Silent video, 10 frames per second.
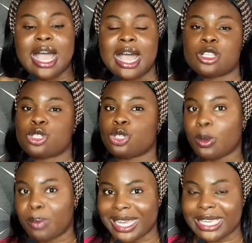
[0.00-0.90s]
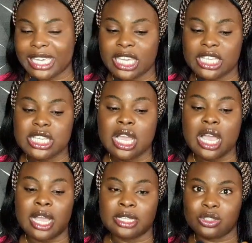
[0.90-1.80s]
as your package
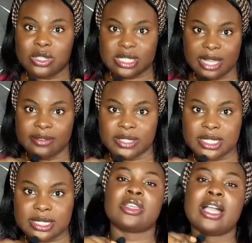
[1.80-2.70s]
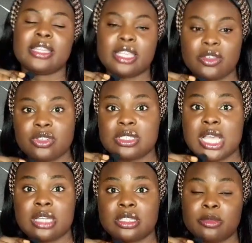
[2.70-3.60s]
and your service. You can even
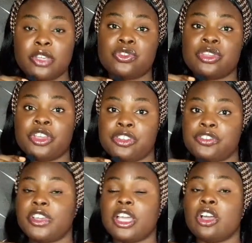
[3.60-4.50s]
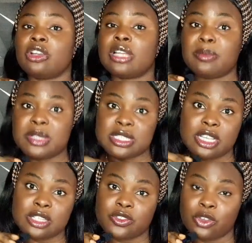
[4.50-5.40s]
tell them, if they refer another
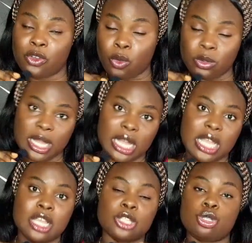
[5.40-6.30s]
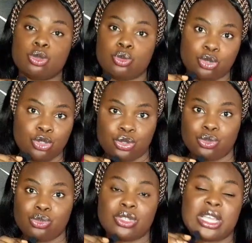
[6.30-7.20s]
business owner to
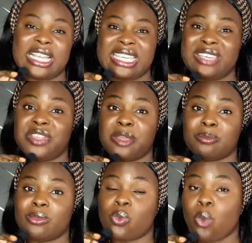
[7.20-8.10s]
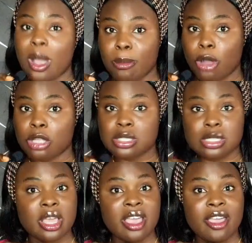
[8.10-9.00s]
you, you can give them 1 month